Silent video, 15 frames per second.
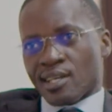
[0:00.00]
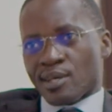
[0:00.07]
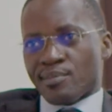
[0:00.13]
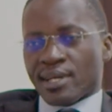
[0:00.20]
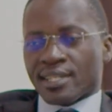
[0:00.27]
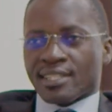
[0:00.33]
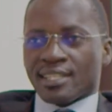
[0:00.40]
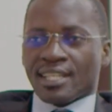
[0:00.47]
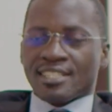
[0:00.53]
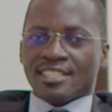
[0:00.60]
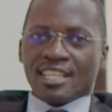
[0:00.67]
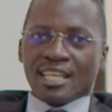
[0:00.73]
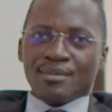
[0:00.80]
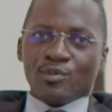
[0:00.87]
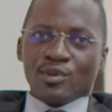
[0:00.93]
But the last
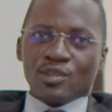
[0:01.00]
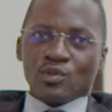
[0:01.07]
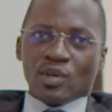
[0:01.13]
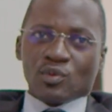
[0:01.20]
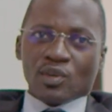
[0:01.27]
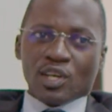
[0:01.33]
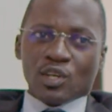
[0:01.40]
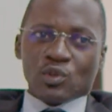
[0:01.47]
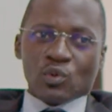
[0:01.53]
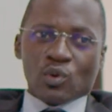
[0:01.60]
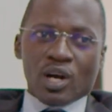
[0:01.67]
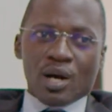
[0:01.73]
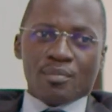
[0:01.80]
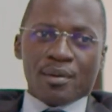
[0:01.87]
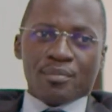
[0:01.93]
time when we were trying to
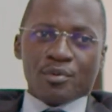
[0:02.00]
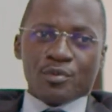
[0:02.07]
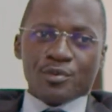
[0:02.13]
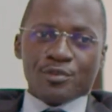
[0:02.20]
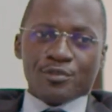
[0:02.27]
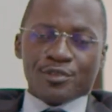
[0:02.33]
come up with